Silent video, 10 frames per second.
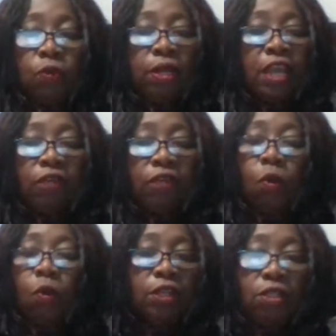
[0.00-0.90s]
that you are
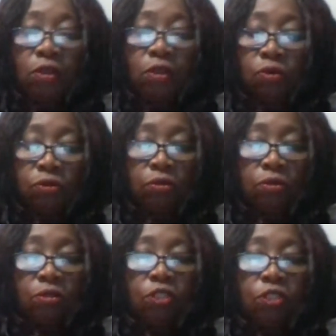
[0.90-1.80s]
never quite alone.
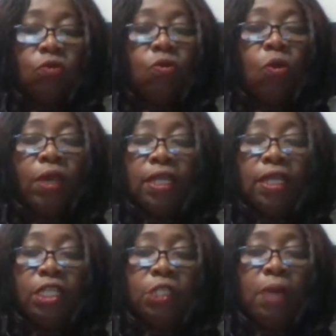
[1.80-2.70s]
You are
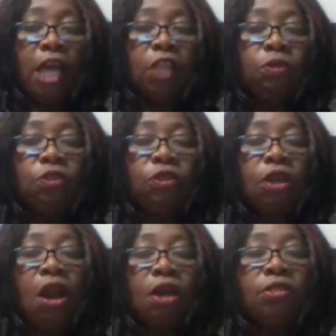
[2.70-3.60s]
walking this path with
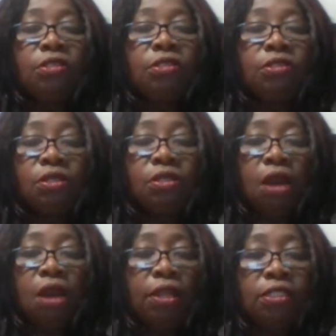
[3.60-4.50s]
your gods,
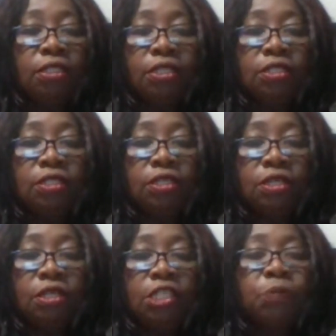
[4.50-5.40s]

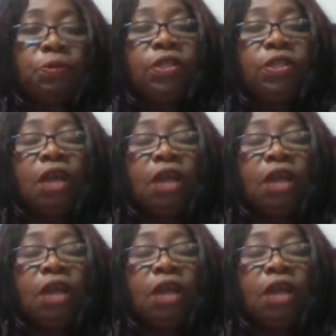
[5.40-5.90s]
goddesses, spirit